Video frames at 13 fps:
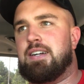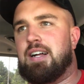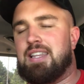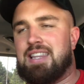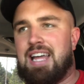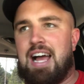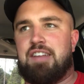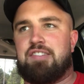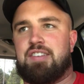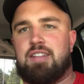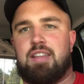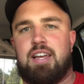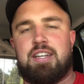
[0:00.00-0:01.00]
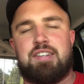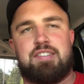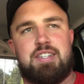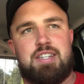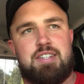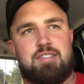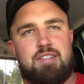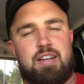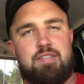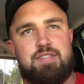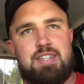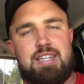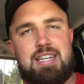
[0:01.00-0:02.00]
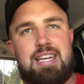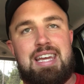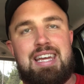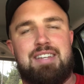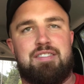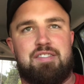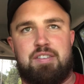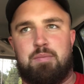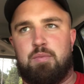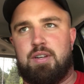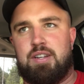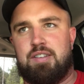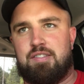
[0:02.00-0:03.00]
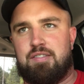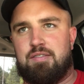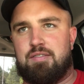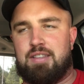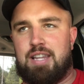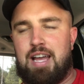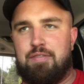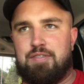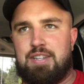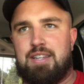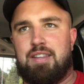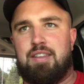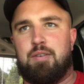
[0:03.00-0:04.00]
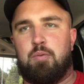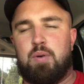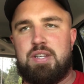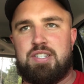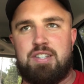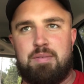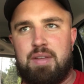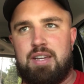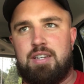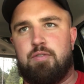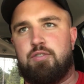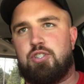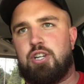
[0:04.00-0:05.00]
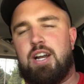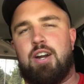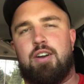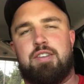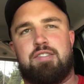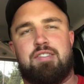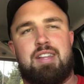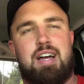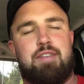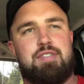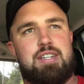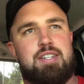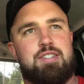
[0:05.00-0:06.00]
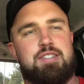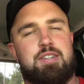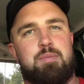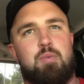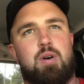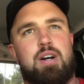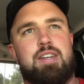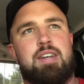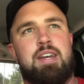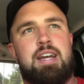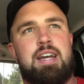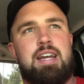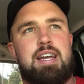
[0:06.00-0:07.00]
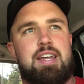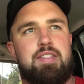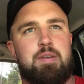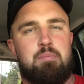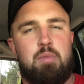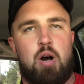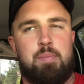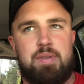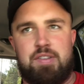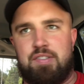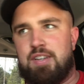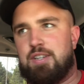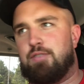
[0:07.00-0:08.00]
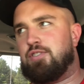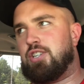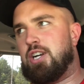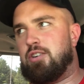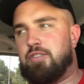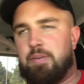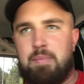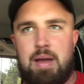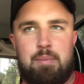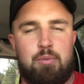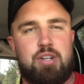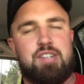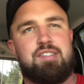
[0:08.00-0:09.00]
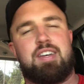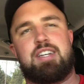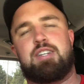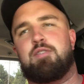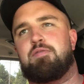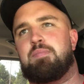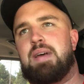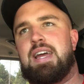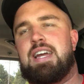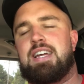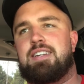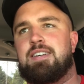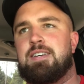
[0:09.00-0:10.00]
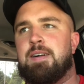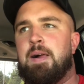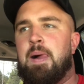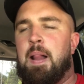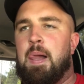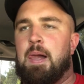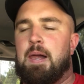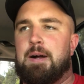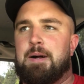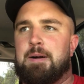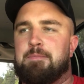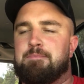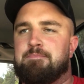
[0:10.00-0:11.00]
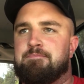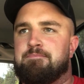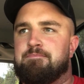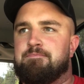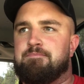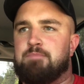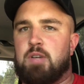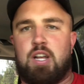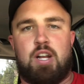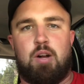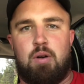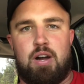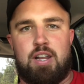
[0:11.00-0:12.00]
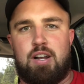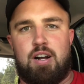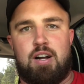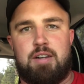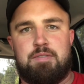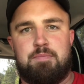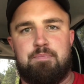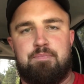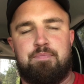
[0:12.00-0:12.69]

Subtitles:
A lasting legacy is left in someone. It's left in the wisdom that you've shared. It's left in someone, in the moments that you've shared, the memories that you've made. We could go on and on.